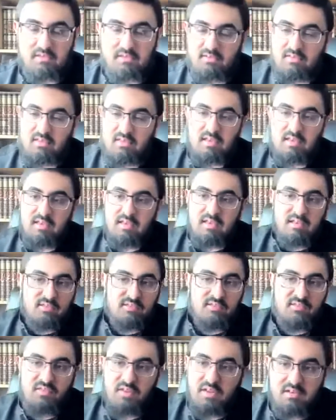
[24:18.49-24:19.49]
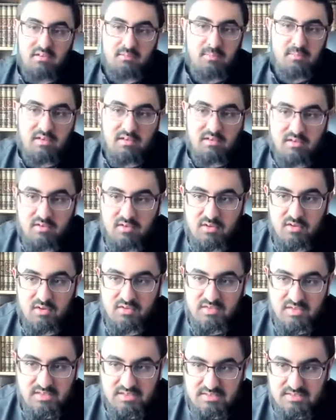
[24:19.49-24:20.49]
is fundamental to your
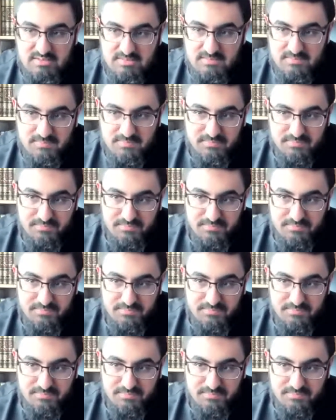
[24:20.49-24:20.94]
studies.